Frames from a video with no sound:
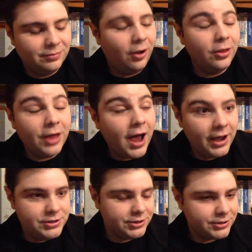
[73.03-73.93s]
all the
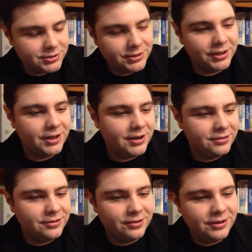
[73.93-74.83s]
hijinks that they get
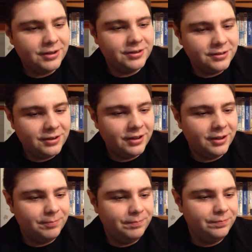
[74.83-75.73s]
into,
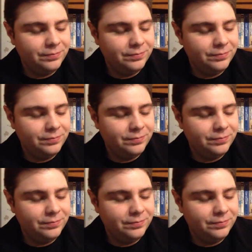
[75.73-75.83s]
and